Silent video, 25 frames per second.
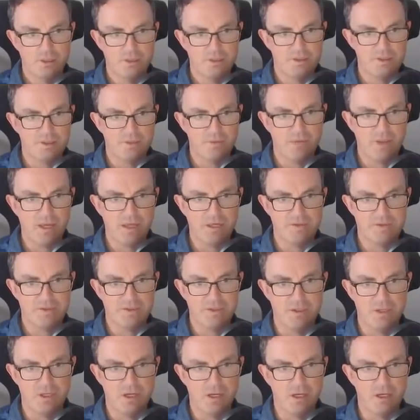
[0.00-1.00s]
So
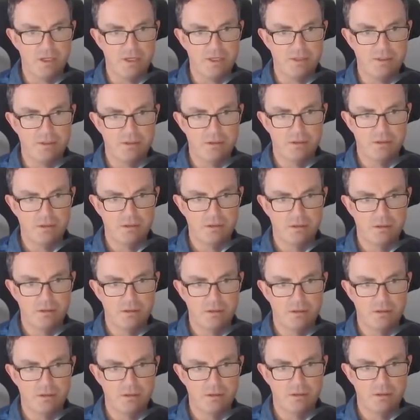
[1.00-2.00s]
that's a 9.
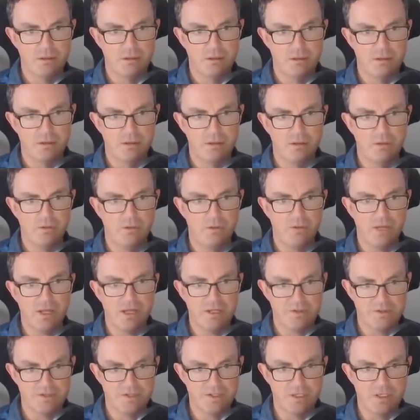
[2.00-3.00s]

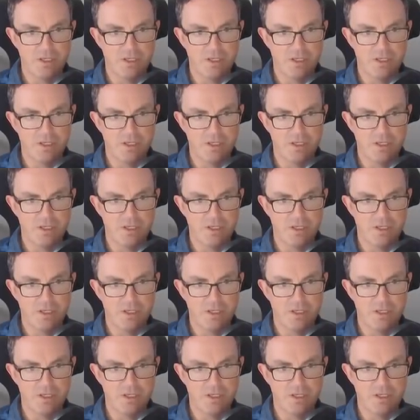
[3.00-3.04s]
That's